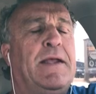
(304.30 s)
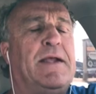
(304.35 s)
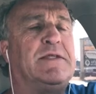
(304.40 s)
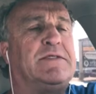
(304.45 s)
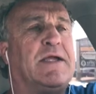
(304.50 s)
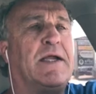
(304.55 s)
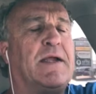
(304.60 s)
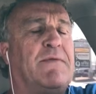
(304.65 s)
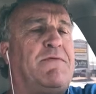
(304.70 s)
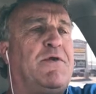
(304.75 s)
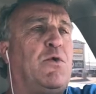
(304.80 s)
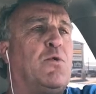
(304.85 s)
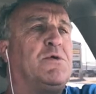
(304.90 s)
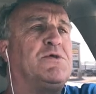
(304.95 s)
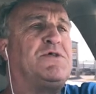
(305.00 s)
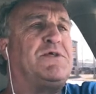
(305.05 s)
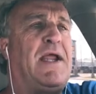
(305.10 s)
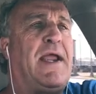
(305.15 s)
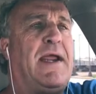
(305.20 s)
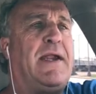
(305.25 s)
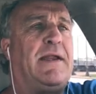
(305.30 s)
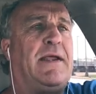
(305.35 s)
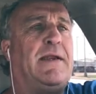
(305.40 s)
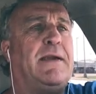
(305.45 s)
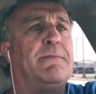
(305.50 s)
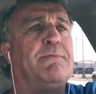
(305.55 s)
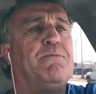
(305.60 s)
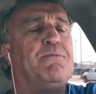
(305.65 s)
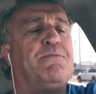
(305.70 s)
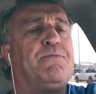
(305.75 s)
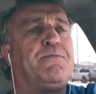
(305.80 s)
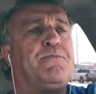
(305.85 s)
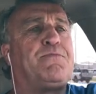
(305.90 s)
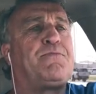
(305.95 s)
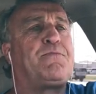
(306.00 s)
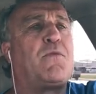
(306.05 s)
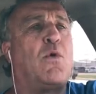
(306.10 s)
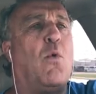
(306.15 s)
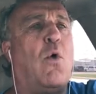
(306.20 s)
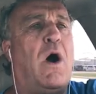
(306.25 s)
it's like if you were standing,
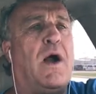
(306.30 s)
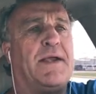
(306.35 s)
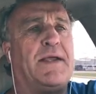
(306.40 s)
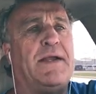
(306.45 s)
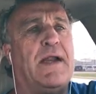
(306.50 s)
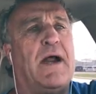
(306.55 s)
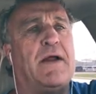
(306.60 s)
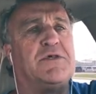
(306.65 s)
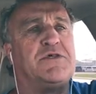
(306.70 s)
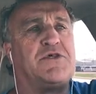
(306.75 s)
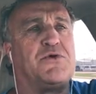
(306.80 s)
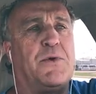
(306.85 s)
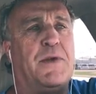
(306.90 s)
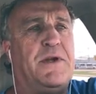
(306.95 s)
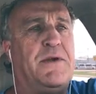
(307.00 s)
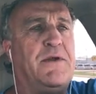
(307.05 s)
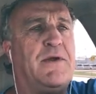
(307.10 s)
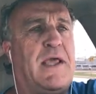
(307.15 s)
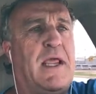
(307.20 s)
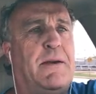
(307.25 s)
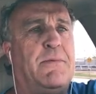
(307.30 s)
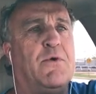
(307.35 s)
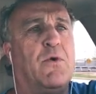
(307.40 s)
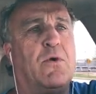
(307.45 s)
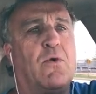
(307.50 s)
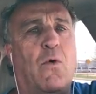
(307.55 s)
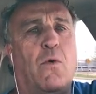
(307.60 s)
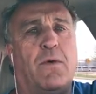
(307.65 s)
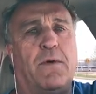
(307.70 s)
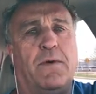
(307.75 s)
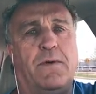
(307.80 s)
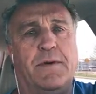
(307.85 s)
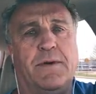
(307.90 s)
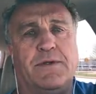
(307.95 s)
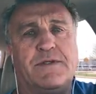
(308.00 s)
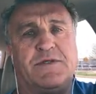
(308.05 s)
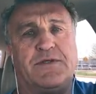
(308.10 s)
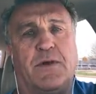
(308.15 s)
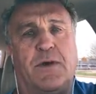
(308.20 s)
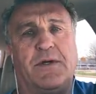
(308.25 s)
walking down the street, and you came to a corner and
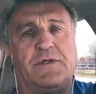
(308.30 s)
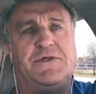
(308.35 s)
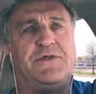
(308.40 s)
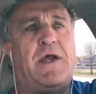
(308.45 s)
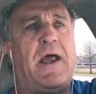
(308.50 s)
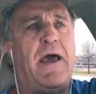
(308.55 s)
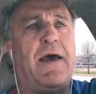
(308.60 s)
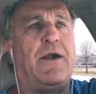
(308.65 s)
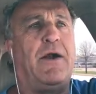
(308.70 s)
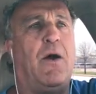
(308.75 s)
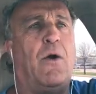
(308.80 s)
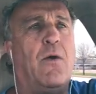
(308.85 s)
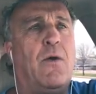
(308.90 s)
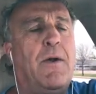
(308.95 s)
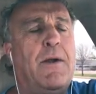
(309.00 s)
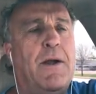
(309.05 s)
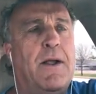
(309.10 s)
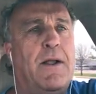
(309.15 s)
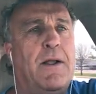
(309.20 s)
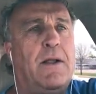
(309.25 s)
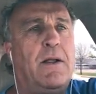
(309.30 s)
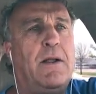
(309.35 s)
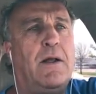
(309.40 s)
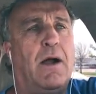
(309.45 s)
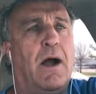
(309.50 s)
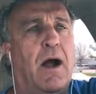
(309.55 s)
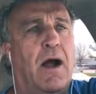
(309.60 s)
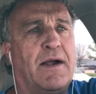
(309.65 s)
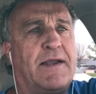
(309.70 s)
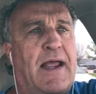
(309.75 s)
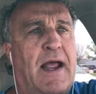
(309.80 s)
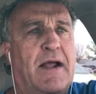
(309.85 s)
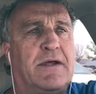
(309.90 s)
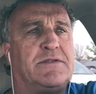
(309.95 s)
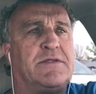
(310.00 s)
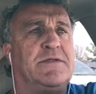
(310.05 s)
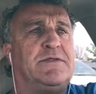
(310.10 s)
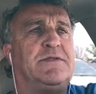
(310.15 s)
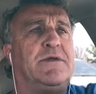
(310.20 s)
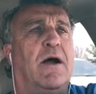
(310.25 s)
you saw a shadow uh,
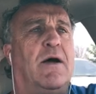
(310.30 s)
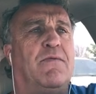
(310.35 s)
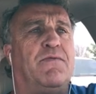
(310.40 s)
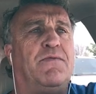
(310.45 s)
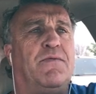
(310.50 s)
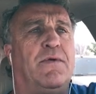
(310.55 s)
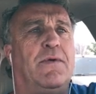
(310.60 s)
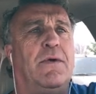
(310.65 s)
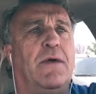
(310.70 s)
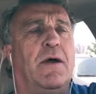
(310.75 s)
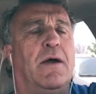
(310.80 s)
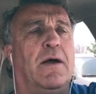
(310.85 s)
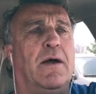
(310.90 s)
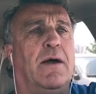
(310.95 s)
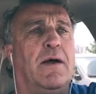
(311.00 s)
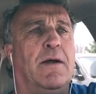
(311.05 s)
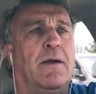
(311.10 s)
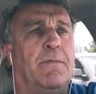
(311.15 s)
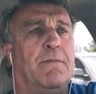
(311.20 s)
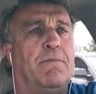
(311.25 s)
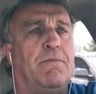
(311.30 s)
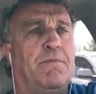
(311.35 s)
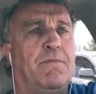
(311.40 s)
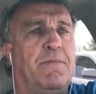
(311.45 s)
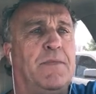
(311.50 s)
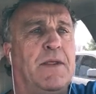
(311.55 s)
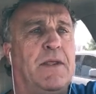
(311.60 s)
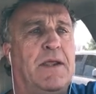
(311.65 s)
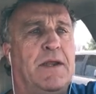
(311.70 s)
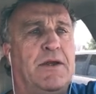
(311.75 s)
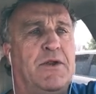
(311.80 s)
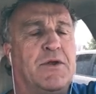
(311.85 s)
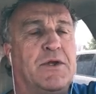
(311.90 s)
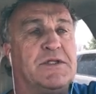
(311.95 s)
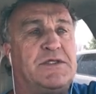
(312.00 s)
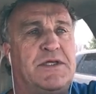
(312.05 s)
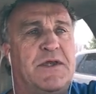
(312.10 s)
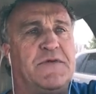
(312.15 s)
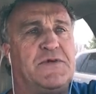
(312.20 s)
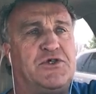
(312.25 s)
casts itself, uh, and you can
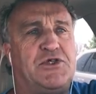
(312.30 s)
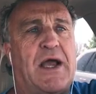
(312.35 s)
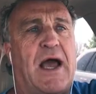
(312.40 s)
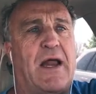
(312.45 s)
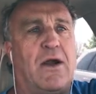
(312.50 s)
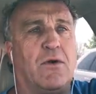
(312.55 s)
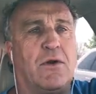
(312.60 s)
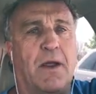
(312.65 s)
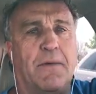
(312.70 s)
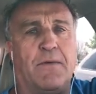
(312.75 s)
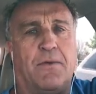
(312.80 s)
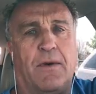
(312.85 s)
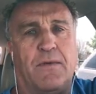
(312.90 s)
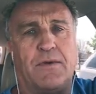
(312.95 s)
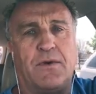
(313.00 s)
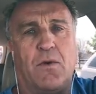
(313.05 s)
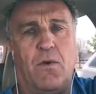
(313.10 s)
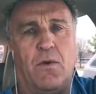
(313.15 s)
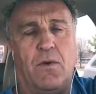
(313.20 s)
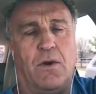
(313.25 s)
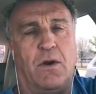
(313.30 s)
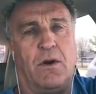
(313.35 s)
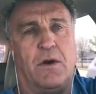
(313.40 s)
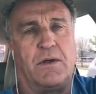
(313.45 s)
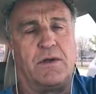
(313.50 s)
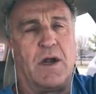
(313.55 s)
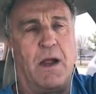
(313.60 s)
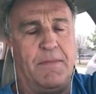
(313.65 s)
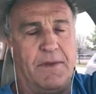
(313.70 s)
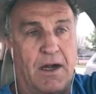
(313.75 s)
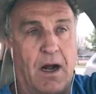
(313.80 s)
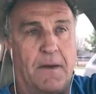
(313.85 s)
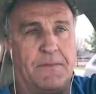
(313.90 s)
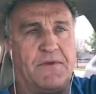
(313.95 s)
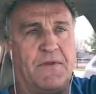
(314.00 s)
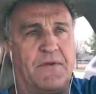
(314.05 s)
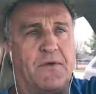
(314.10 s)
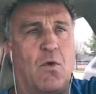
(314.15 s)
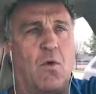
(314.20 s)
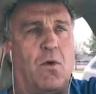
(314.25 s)
see the shadow coming around the or coming up
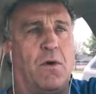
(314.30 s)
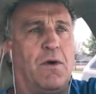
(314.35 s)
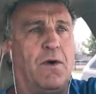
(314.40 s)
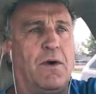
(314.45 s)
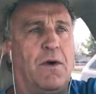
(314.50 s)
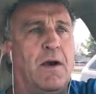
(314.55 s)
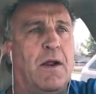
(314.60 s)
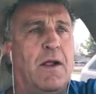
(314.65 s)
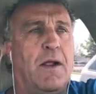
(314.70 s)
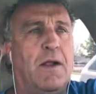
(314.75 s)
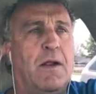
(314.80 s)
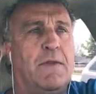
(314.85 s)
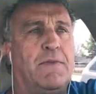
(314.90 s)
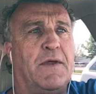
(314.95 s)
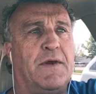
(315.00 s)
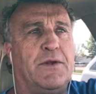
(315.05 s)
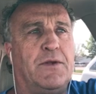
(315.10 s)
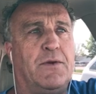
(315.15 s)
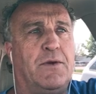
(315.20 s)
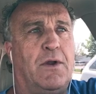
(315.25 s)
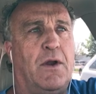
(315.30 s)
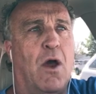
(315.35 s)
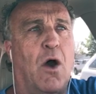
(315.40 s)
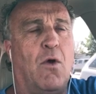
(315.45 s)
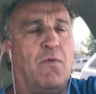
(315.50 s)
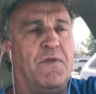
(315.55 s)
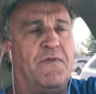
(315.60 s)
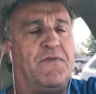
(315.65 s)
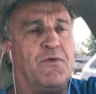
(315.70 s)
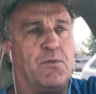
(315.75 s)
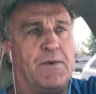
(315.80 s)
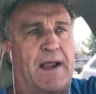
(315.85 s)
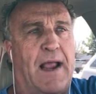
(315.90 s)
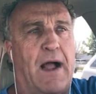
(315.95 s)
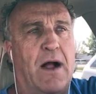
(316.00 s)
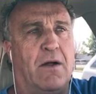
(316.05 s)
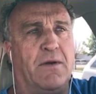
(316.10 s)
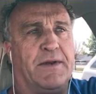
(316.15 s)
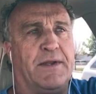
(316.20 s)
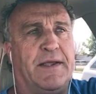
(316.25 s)
to the corner, then you know that the
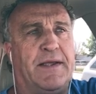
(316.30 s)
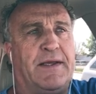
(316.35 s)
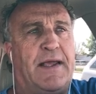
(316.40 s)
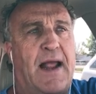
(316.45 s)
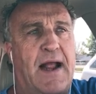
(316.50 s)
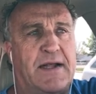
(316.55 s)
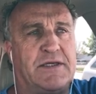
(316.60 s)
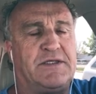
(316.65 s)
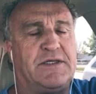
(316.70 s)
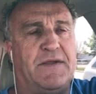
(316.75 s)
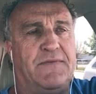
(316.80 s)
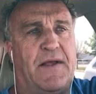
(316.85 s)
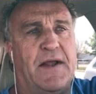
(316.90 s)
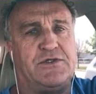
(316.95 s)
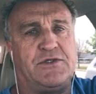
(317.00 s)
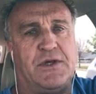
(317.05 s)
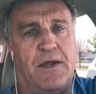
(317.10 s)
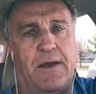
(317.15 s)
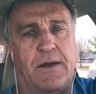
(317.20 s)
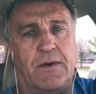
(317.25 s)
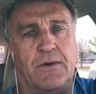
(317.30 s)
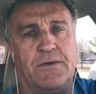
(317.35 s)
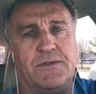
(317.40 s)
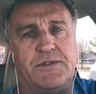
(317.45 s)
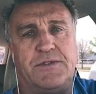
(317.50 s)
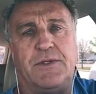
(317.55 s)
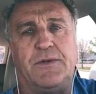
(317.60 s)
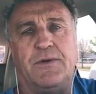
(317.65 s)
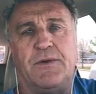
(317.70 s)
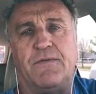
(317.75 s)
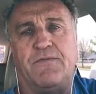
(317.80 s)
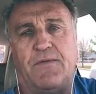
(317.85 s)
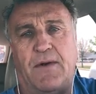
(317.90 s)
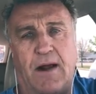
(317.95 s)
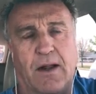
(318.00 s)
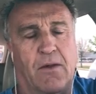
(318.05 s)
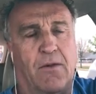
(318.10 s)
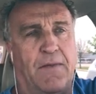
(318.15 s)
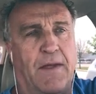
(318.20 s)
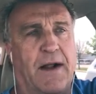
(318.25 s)
reality casting that shadow is soon to
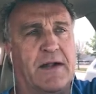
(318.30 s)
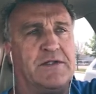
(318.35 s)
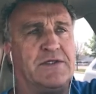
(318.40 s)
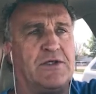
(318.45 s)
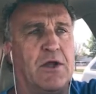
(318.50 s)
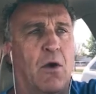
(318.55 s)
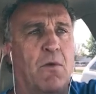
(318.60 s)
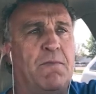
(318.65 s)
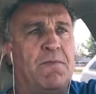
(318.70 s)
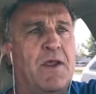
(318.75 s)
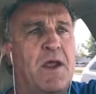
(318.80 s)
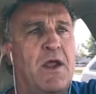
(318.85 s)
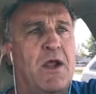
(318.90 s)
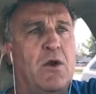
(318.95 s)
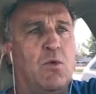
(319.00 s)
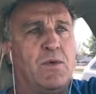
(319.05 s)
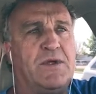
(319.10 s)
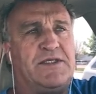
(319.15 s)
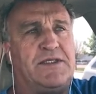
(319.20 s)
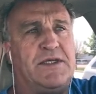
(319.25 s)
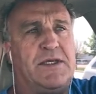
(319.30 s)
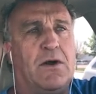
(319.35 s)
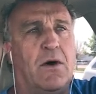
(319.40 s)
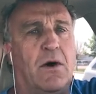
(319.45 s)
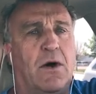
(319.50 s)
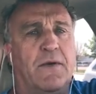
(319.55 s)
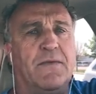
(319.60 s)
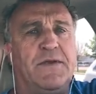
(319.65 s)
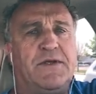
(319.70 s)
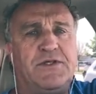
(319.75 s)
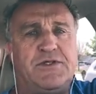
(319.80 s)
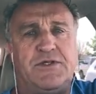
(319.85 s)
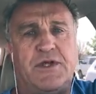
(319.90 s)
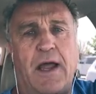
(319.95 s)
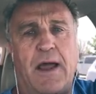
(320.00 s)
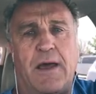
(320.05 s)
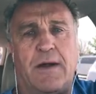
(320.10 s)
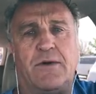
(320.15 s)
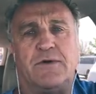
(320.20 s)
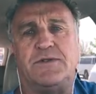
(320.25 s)
follow that. So we see all these
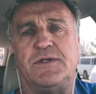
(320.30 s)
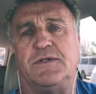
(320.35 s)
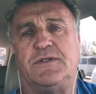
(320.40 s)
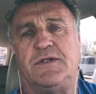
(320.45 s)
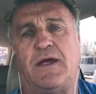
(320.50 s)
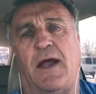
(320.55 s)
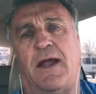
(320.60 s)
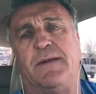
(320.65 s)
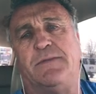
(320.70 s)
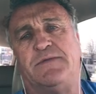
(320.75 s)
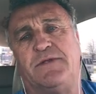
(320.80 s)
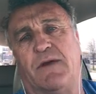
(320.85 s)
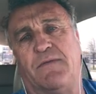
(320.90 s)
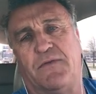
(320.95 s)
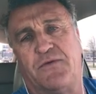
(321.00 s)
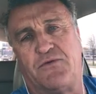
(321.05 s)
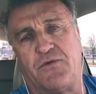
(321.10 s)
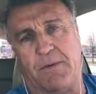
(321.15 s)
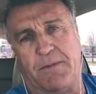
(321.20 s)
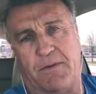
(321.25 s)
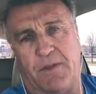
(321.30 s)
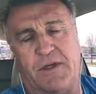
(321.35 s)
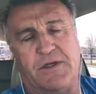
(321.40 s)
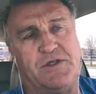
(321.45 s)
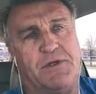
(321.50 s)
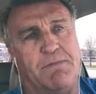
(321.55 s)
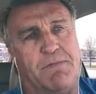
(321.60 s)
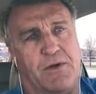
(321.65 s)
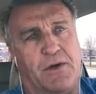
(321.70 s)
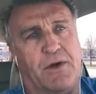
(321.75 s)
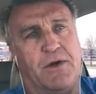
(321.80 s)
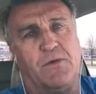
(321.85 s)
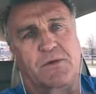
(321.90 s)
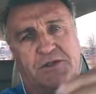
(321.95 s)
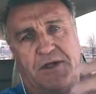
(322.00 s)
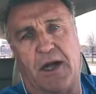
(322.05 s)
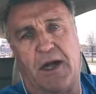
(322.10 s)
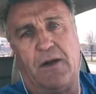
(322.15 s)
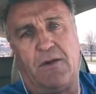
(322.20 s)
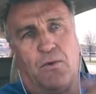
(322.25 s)
shadows and types of the tribulation period,
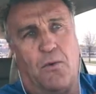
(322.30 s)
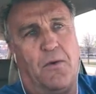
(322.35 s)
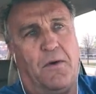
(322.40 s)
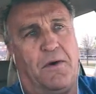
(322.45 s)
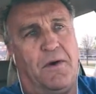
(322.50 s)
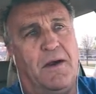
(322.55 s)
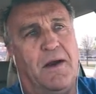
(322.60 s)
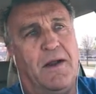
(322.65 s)
which Al Gore